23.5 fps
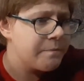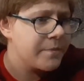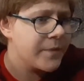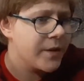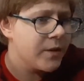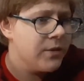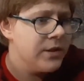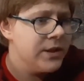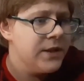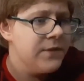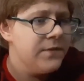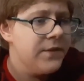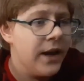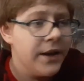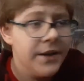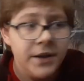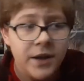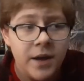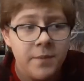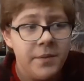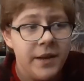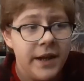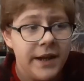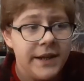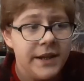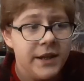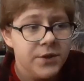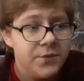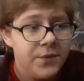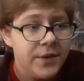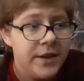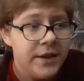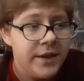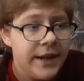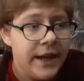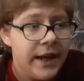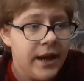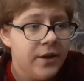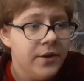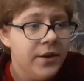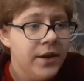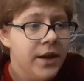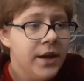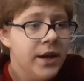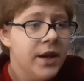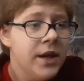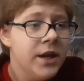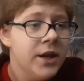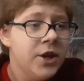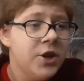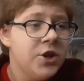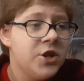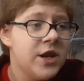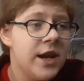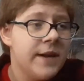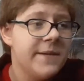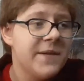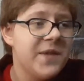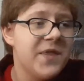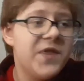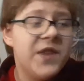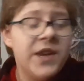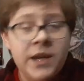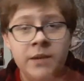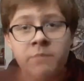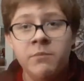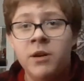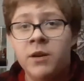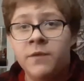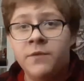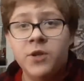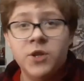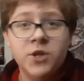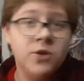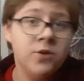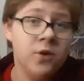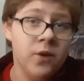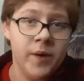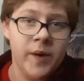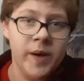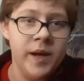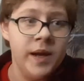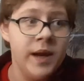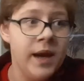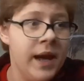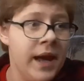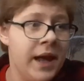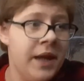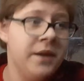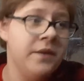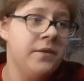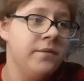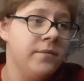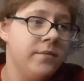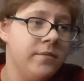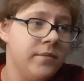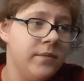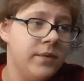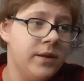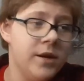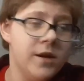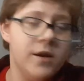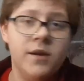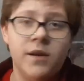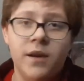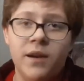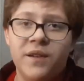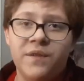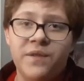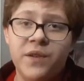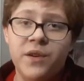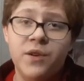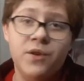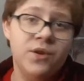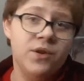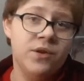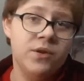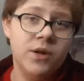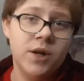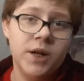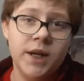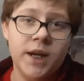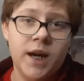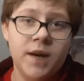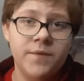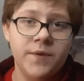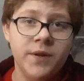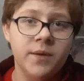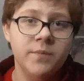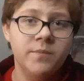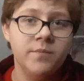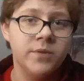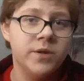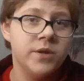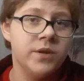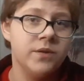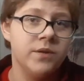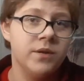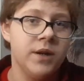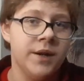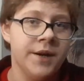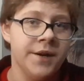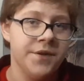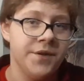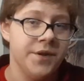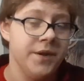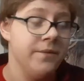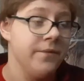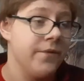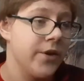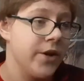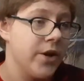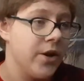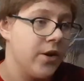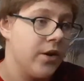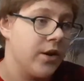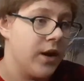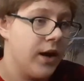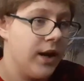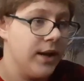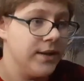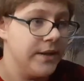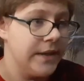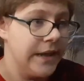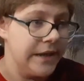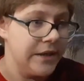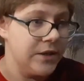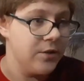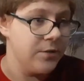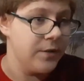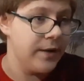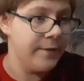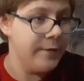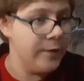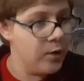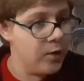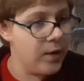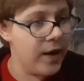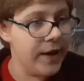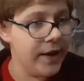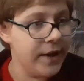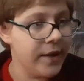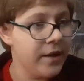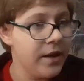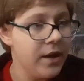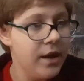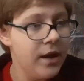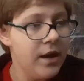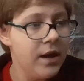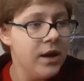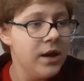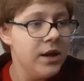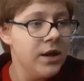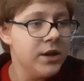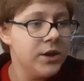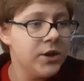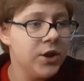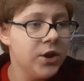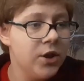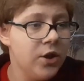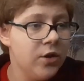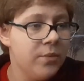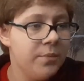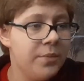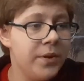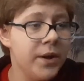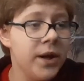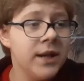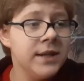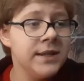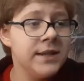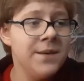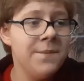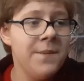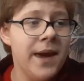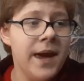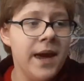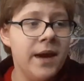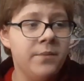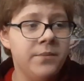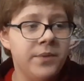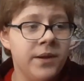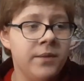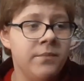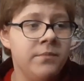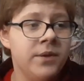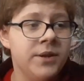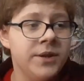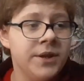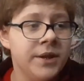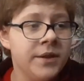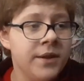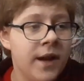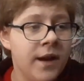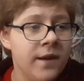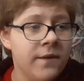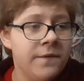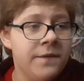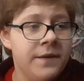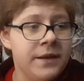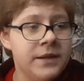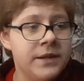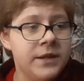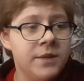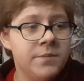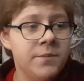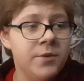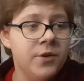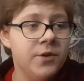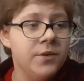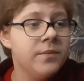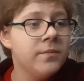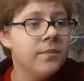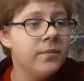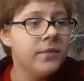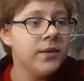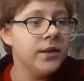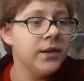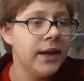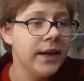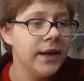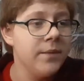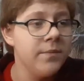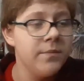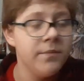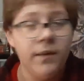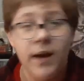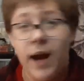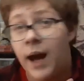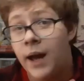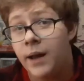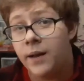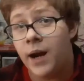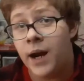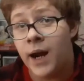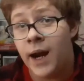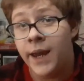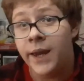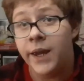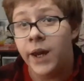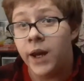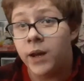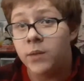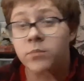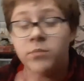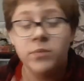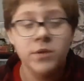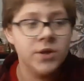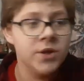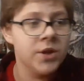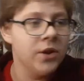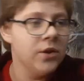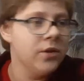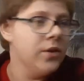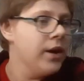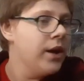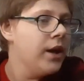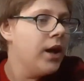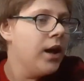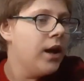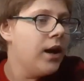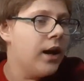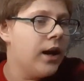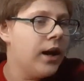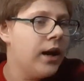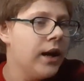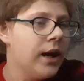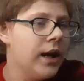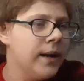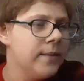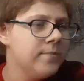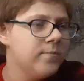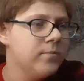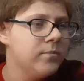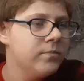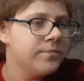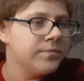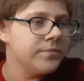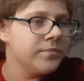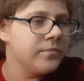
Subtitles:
Once you've gotten a couple ideas written down, you should have a theme of your story. And if you don't already have a theme for your contest or whatever you're writing. So put on some ambient music that fits the mood, like I am. So I'm